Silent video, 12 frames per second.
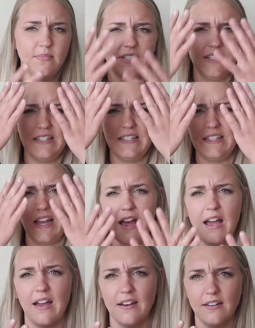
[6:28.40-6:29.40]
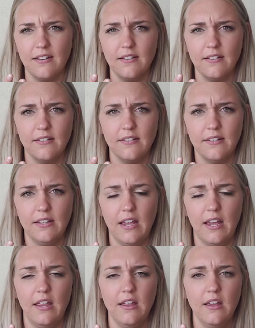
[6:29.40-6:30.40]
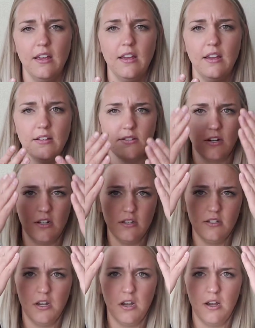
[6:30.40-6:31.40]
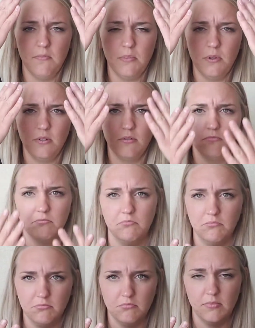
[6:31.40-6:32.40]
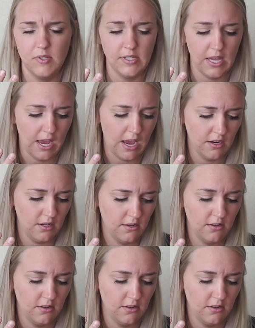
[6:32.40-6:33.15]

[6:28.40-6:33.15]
Sad, okay? Start at the top, sad.